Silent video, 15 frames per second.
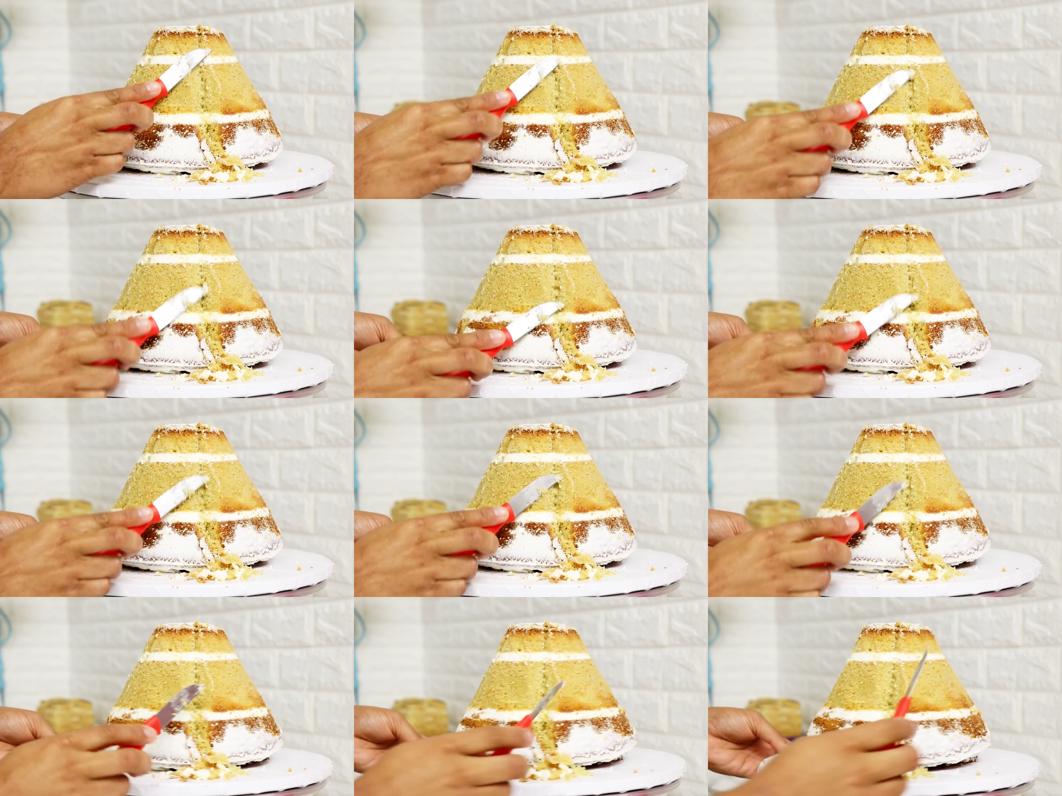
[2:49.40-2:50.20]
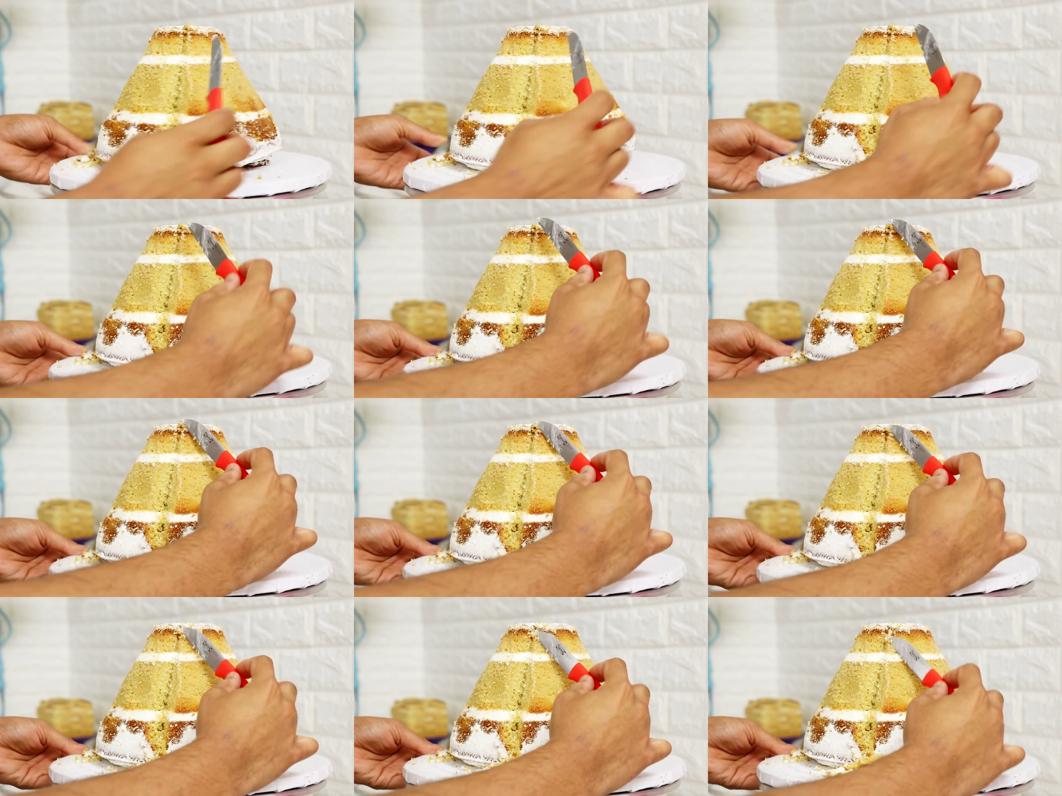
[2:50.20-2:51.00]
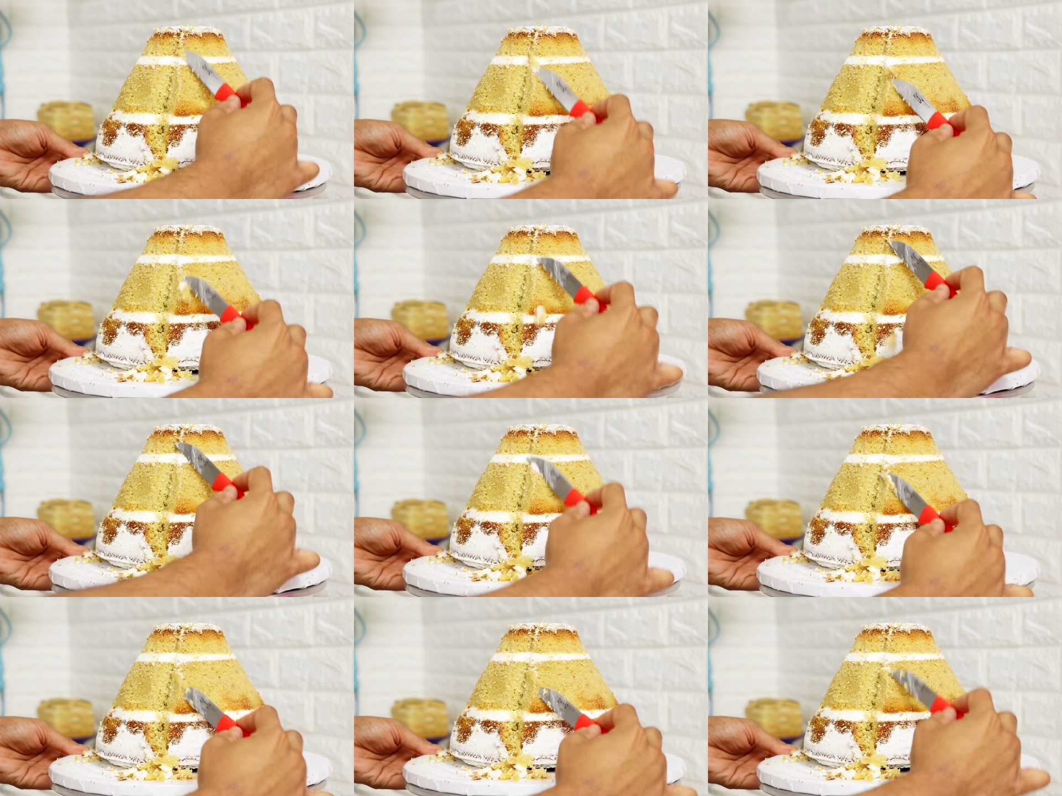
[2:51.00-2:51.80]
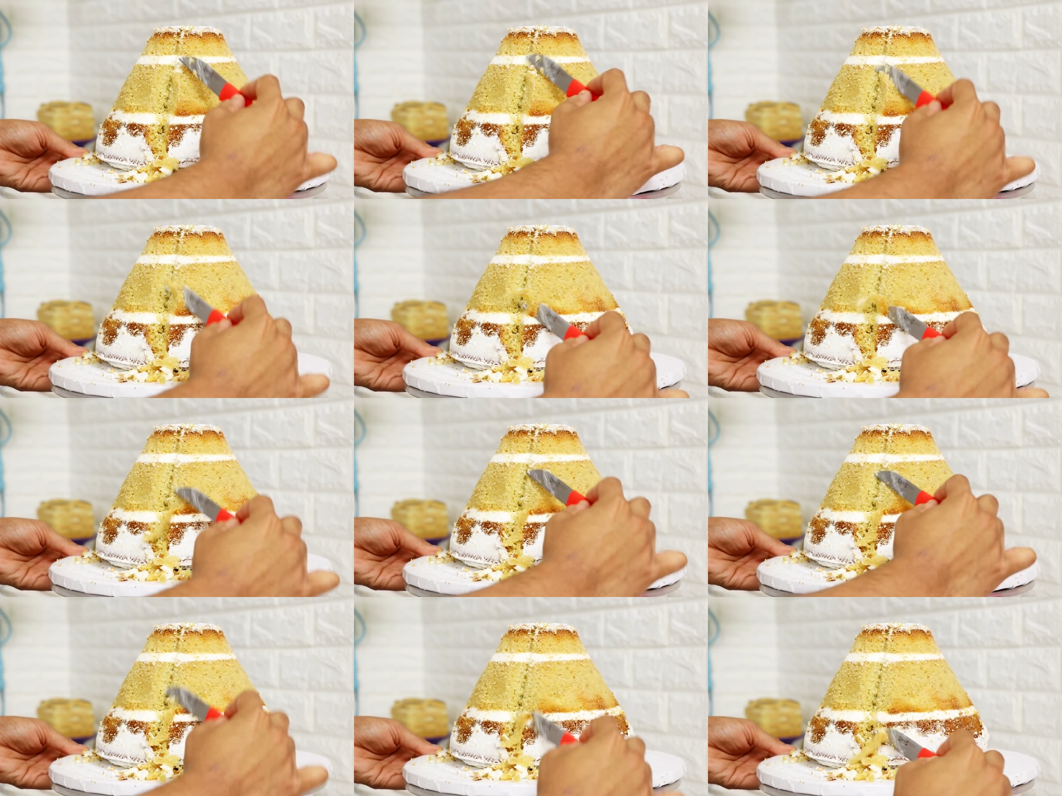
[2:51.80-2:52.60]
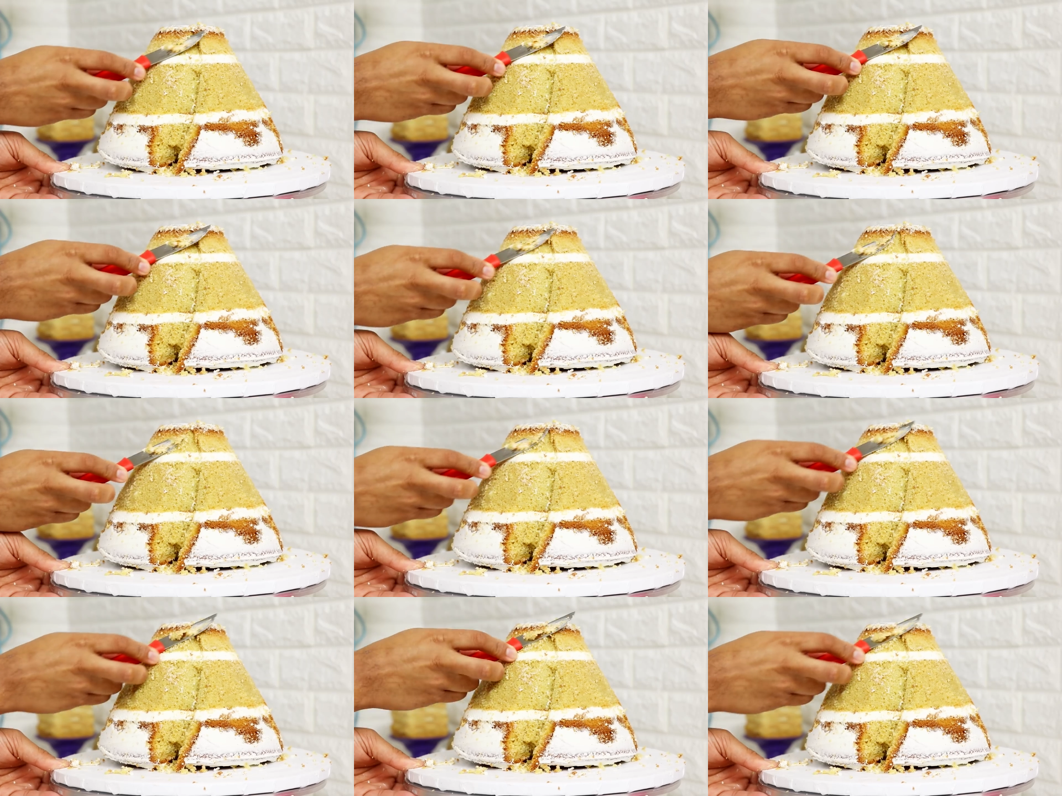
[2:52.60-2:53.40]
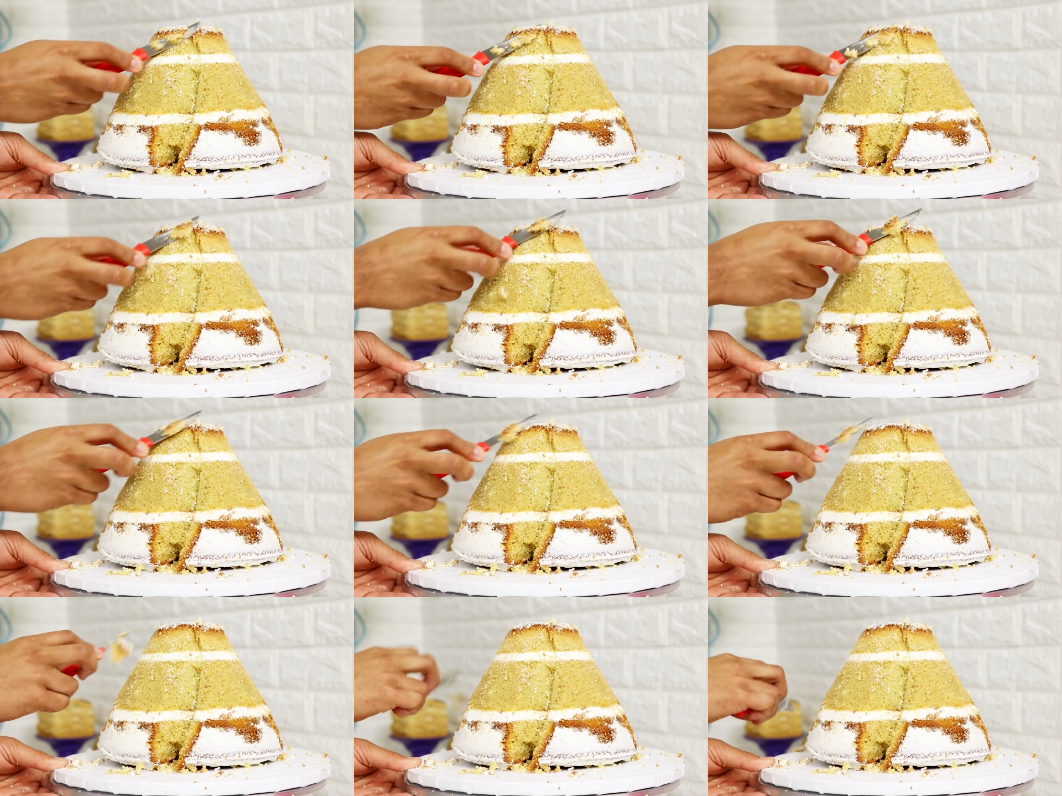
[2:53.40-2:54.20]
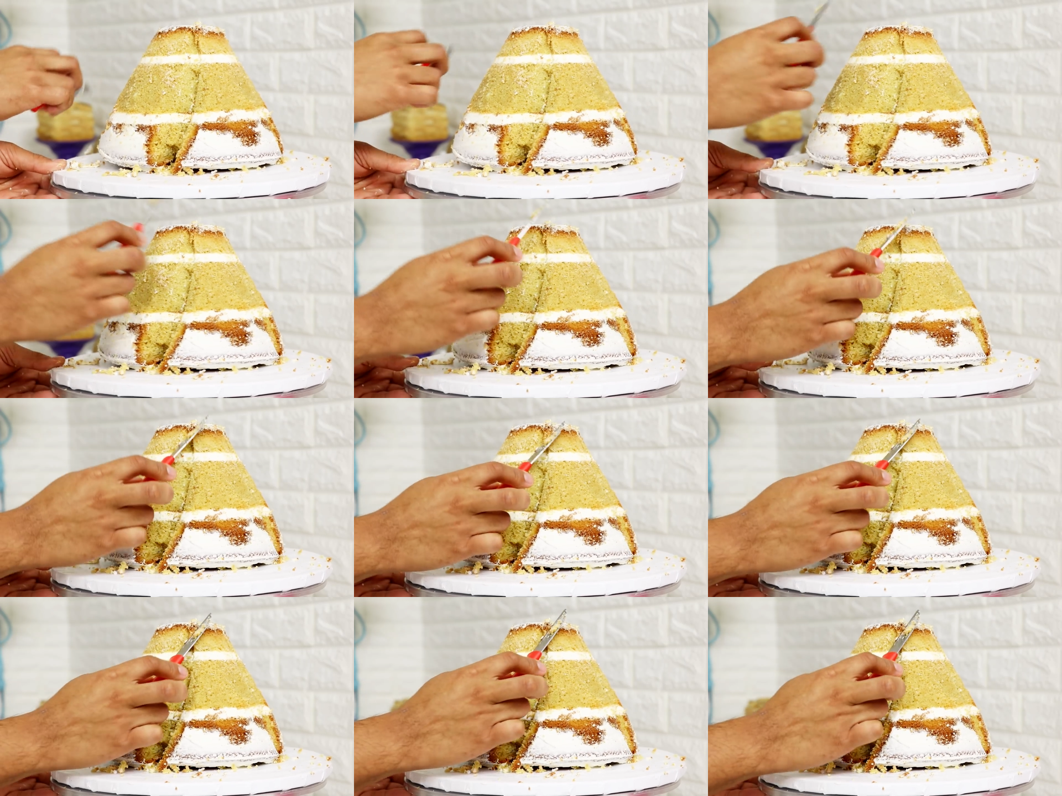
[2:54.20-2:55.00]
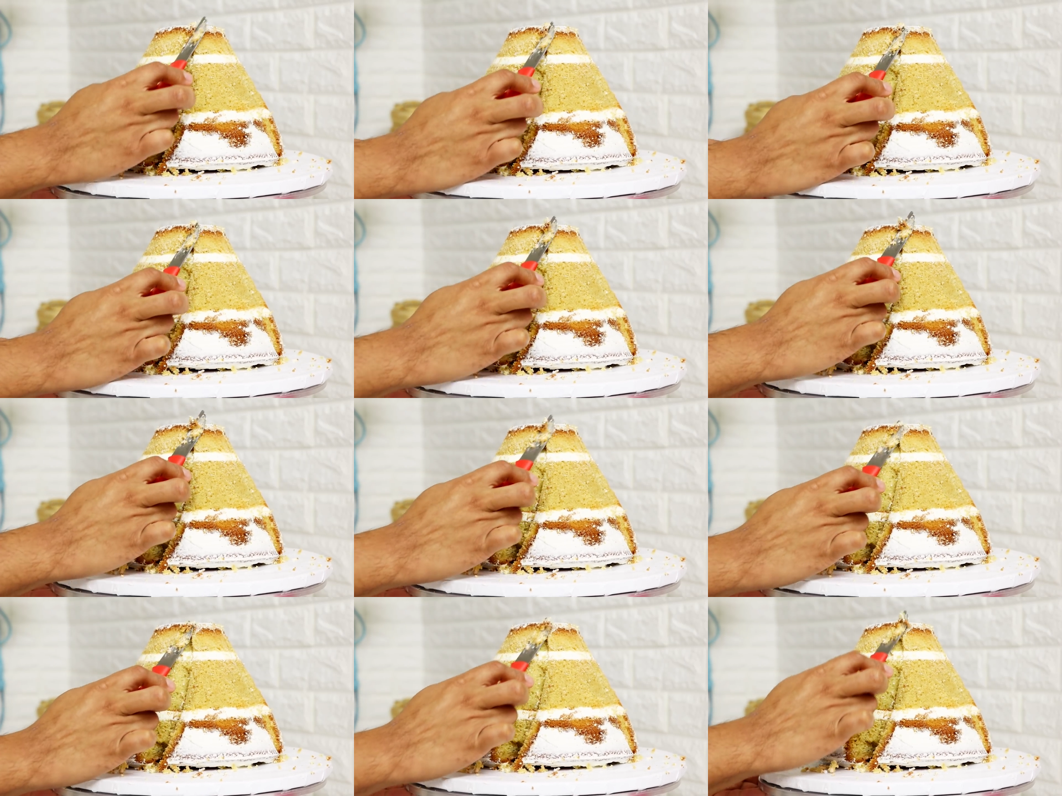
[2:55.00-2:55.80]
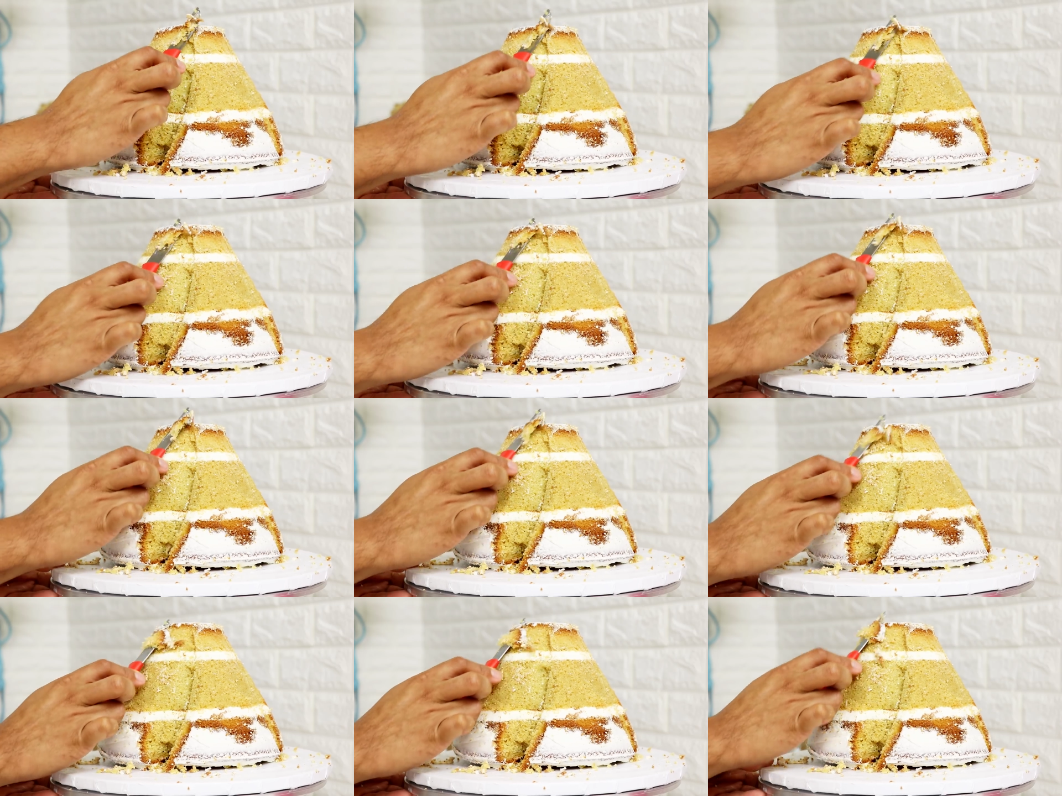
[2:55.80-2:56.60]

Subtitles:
Nobody's mouth can be seen.